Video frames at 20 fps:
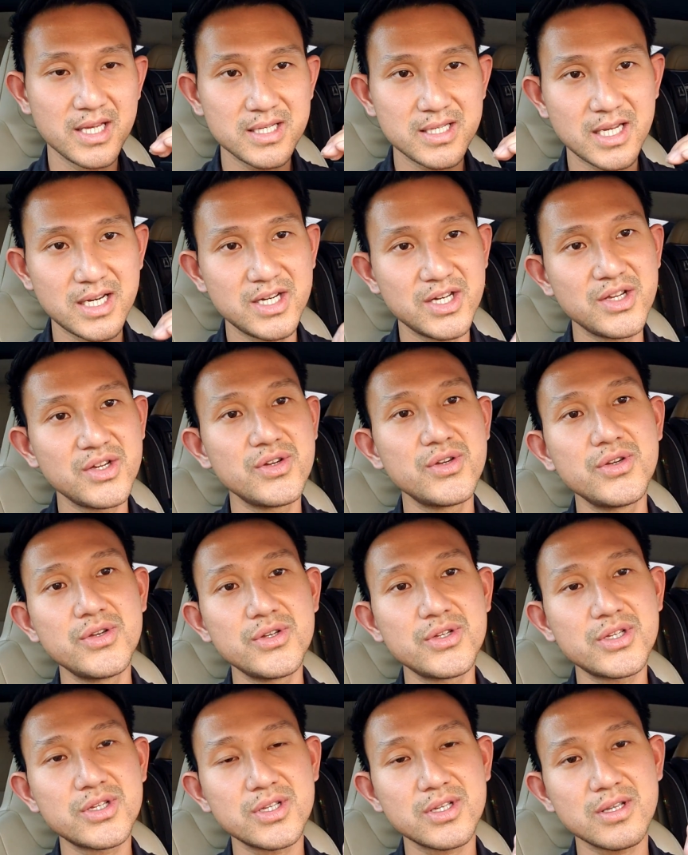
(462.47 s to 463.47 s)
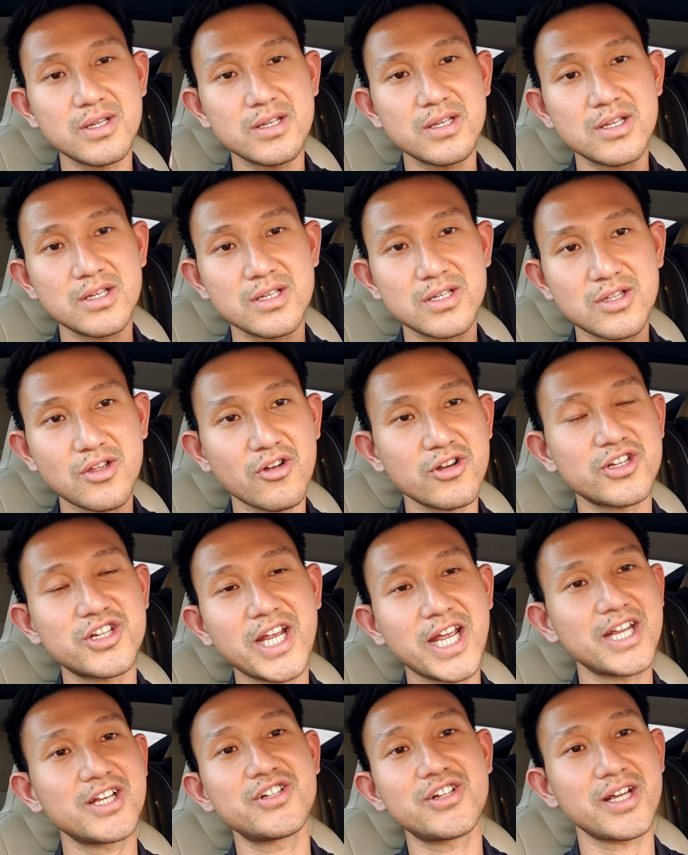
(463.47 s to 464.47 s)
the news start
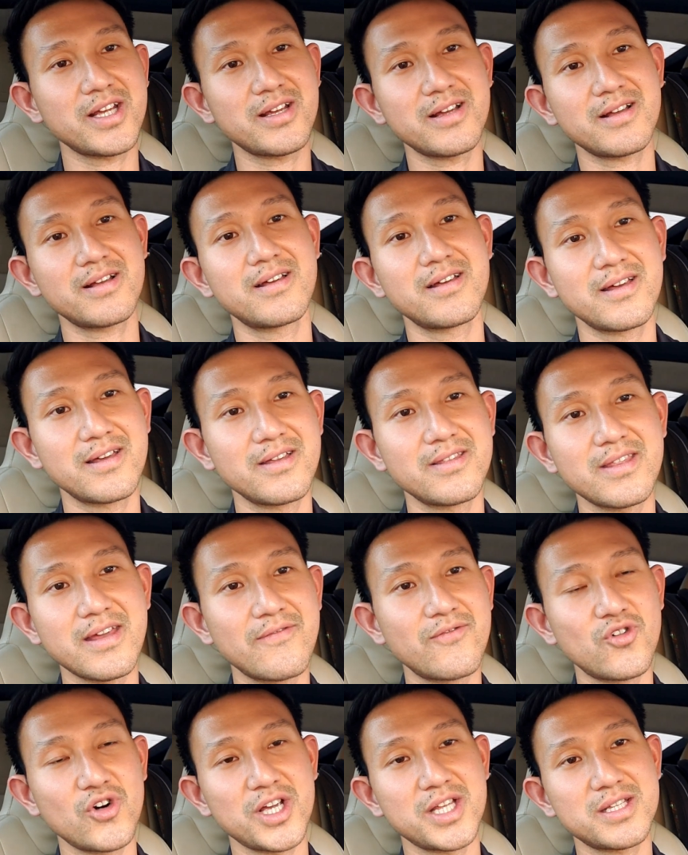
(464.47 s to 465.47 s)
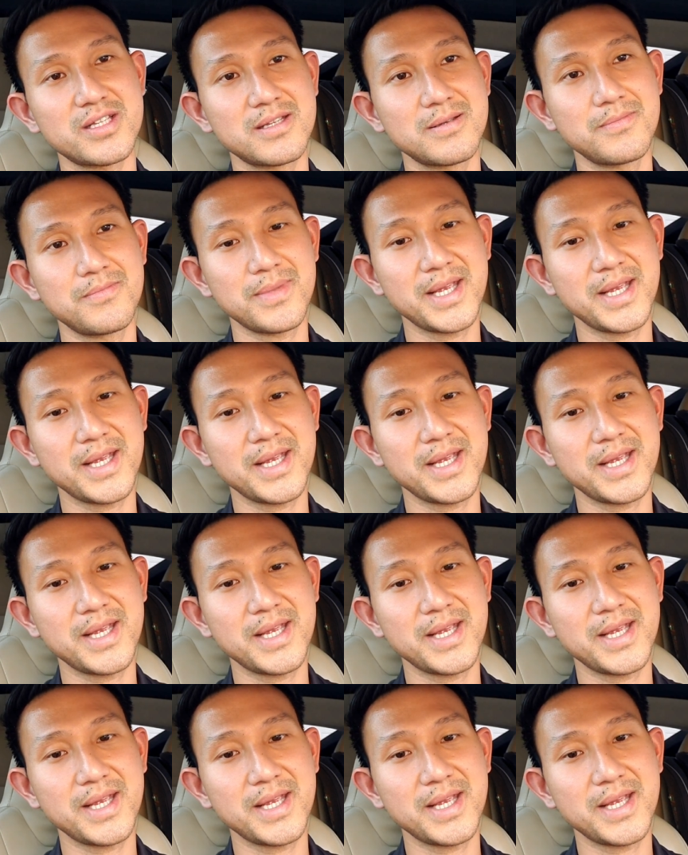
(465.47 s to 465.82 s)
changing their voice.